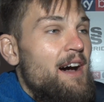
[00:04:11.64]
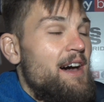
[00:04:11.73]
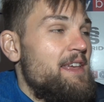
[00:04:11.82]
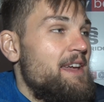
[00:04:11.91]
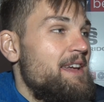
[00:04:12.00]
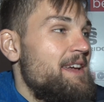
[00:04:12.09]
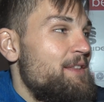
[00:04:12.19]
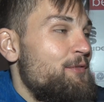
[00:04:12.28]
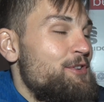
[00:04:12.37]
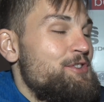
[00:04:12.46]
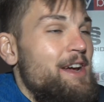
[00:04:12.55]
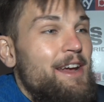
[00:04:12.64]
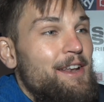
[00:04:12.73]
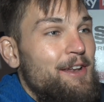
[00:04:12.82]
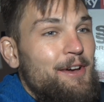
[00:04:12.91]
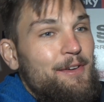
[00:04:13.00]
I think it's
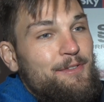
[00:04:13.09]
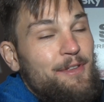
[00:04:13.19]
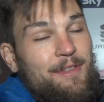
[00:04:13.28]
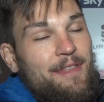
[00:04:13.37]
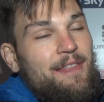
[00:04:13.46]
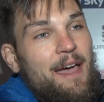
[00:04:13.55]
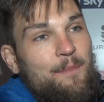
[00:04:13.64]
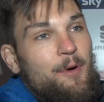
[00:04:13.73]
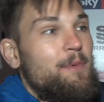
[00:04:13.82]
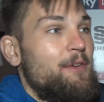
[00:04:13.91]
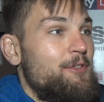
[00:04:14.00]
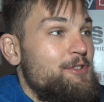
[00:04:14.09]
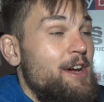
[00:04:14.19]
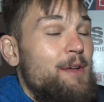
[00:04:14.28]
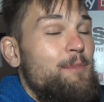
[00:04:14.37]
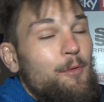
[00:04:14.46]
frustrating. They're probably
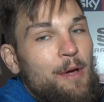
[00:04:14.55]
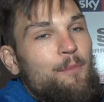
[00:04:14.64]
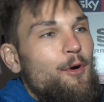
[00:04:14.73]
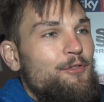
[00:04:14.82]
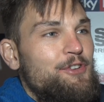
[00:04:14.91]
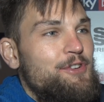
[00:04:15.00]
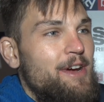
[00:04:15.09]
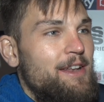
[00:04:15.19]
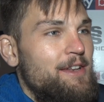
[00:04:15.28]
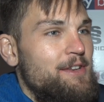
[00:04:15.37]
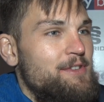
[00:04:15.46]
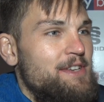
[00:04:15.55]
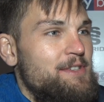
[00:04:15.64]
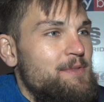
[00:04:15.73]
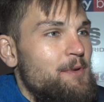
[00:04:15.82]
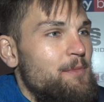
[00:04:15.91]
frustrated, but we're more frustrated in the
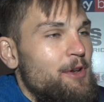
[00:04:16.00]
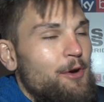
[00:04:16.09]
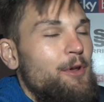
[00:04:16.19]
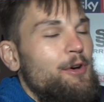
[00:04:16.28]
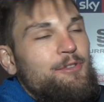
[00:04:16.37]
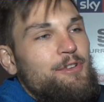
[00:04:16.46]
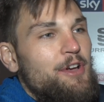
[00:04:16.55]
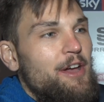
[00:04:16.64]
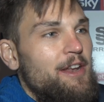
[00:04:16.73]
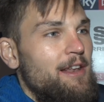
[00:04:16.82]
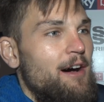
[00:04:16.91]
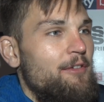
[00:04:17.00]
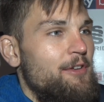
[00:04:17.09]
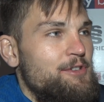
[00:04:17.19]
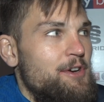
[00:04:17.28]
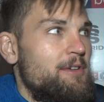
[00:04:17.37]
dressing room. We're not just going in
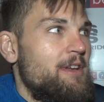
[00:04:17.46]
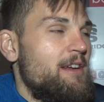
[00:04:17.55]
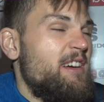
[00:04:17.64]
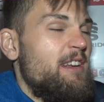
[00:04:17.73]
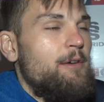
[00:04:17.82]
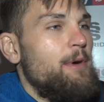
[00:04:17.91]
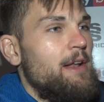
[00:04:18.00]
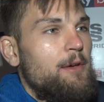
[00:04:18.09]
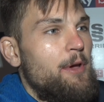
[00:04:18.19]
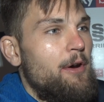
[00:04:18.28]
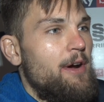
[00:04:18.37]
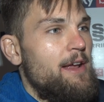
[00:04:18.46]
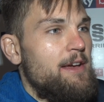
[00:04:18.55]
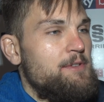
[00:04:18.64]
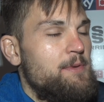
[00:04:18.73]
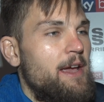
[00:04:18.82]
laughing and joking and going, oh well, it'll be all right
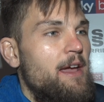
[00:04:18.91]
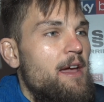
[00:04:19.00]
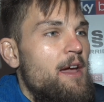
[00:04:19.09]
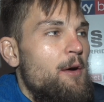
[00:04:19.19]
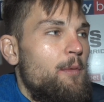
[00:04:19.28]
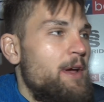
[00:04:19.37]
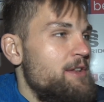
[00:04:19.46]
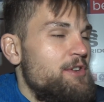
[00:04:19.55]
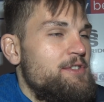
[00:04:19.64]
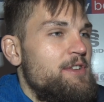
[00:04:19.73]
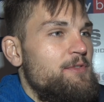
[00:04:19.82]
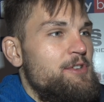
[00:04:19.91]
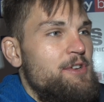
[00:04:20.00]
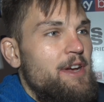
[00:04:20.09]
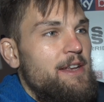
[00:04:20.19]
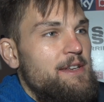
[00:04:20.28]
next week. We're just as
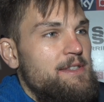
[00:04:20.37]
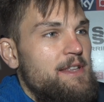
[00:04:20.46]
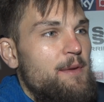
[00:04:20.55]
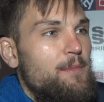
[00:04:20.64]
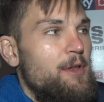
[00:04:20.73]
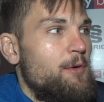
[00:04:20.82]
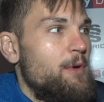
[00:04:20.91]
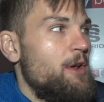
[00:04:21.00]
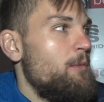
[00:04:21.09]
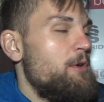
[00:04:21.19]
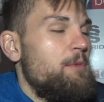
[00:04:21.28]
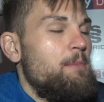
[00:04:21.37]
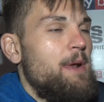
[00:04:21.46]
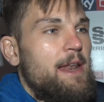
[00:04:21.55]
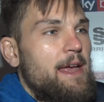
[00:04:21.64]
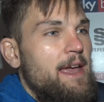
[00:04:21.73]
frustrated as them. We don't want to be
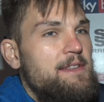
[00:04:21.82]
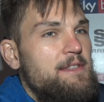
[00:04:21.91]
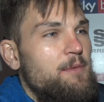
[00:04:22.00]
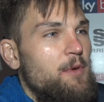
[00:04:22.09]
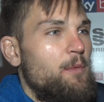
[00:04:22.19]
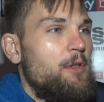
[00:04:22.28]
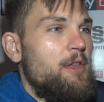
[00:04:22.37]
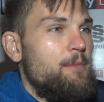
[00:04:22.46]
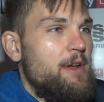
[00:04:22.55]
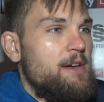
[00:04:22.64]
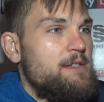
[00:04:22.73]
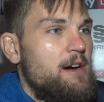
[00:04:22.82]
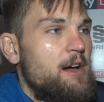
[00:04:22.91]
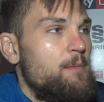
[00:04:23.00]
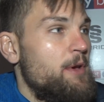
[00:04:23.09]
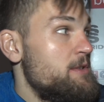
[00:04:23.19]
playing against them. We want them on our
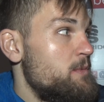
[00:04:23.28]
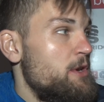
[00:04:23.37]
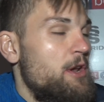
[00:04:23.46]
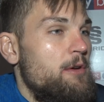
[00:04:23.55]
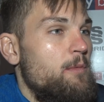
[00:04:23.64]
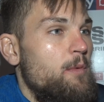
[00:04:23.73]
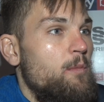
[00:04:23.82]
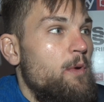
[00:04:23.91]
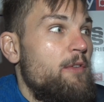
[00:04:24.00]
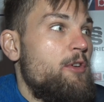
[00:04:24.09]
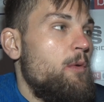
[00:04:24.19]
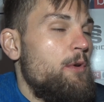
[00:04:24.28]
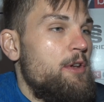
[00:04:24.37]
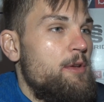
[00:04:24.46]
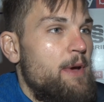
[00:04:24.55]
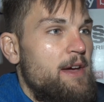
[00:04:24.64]
side, because we know we've got one
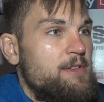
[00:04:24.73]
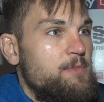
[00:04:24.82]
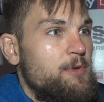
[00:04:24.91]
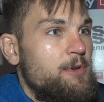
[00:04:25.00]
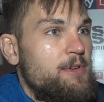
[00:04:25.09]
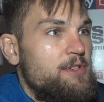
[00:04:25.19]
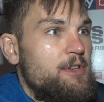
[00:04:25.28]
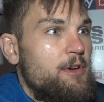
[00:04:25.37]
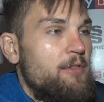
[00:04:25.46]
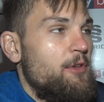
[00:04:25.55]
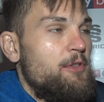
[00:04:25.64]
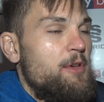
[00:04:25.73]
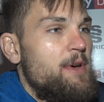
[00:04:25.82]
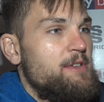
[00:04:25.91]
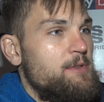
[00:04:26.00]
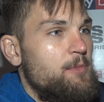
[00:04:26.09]
of the better supporters, if not the
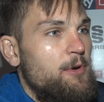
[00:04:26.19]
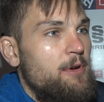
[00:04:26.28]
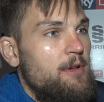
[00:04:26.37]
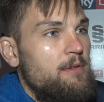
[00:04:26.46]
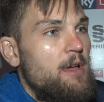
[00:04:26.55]
best support